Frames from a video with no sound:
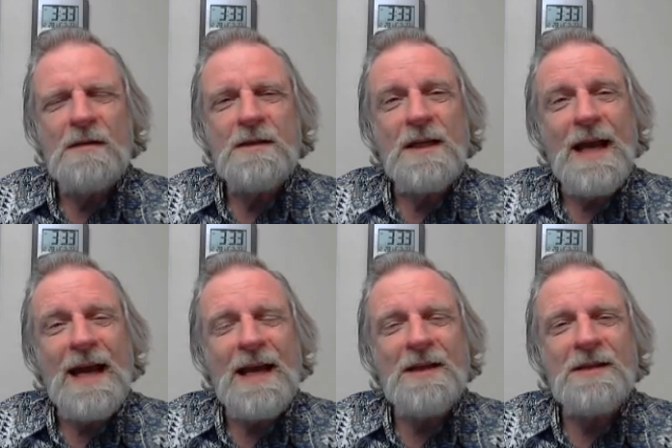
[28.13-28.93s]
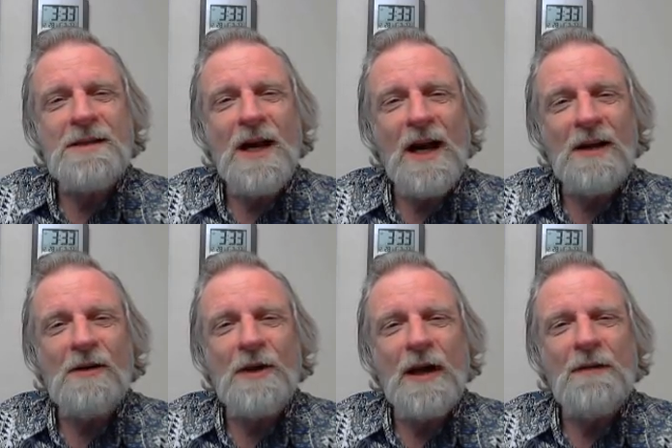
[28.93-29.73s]
Today, the
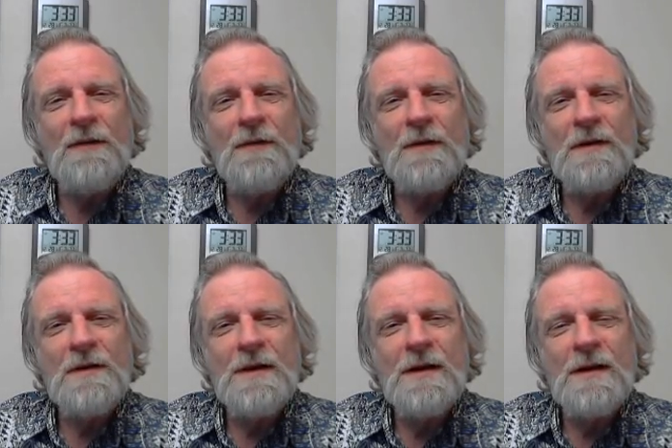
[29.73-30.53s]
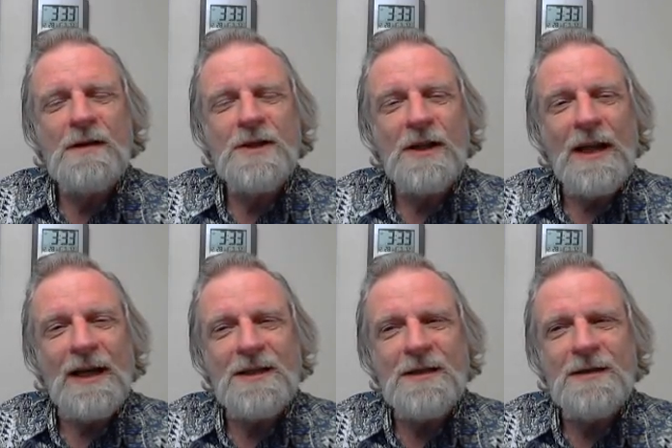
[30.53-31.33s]
title that I've
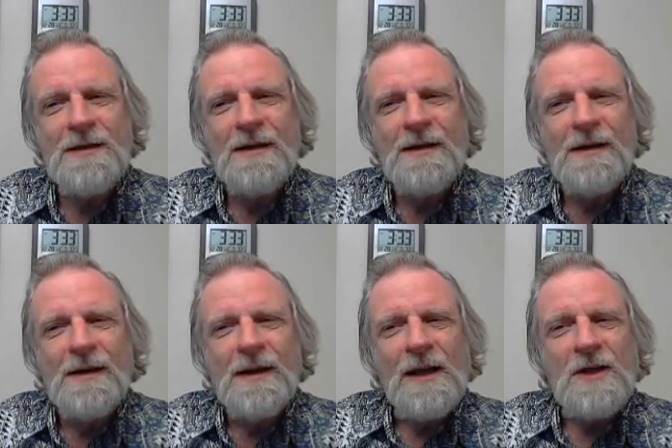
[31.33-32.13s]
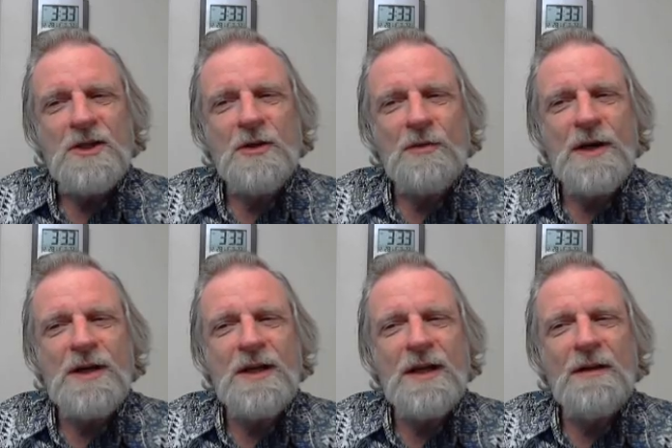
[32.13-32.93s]
selected is three
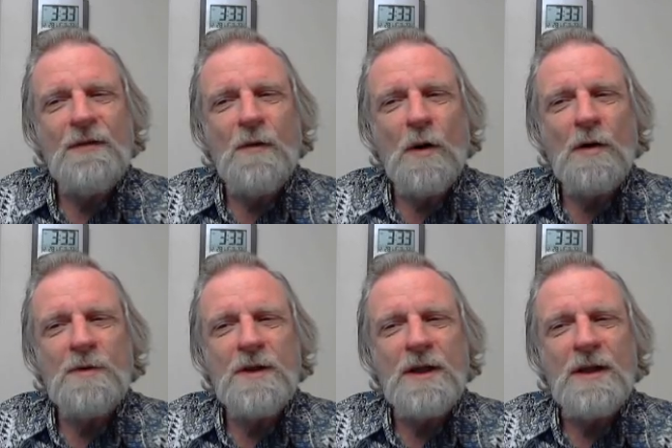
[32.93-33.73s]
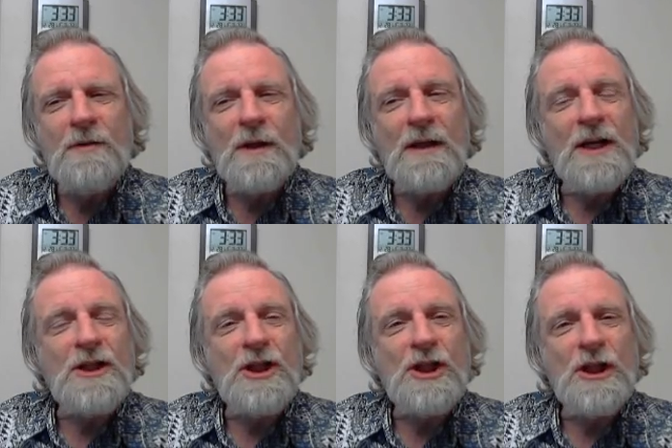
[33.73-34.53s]
D and four D
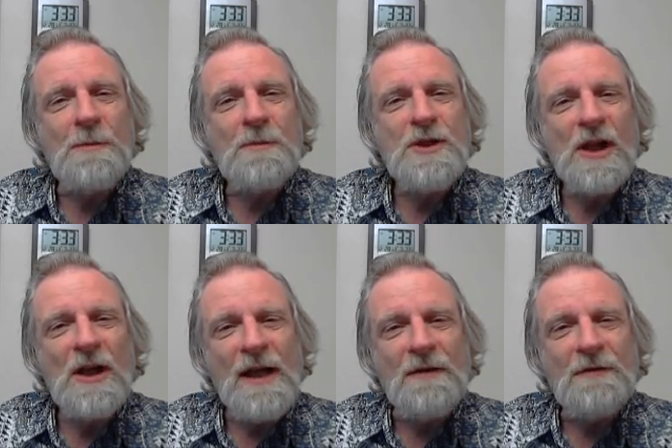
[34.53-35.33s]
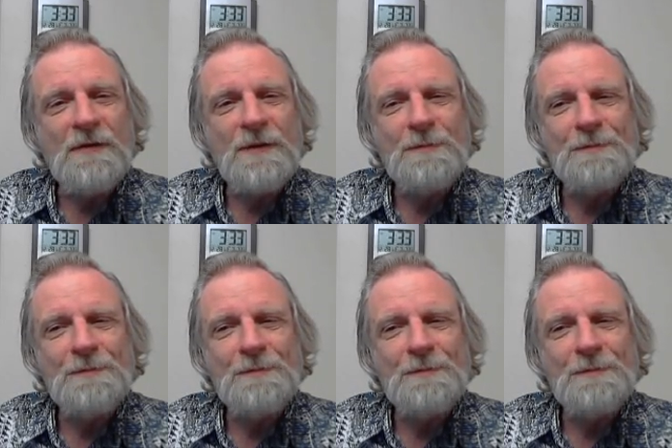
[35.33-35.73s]
Relationship to Life.